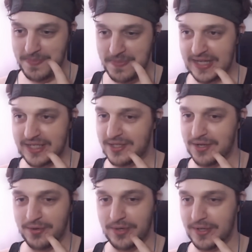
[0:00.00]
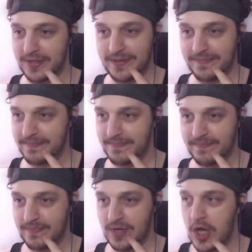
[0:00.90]
That's so good.
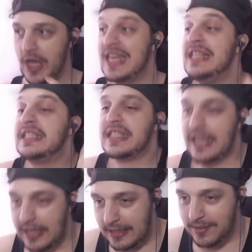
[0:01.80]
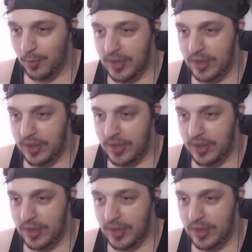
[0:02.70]
Her instinct